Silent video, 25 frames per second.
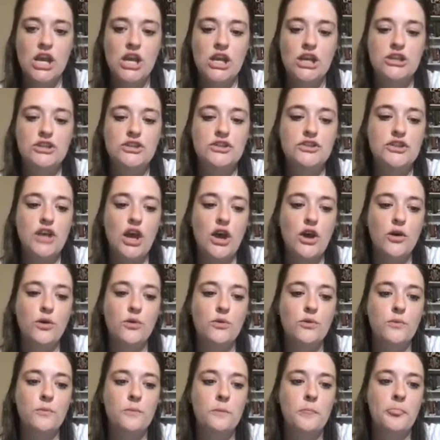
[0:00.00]

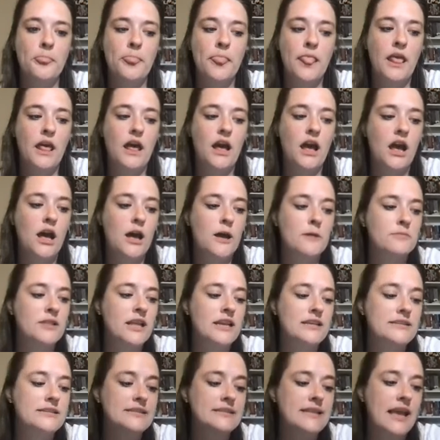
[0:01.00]
So,
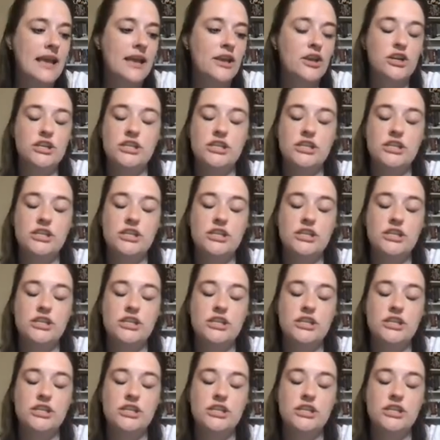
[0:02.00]
let's say you're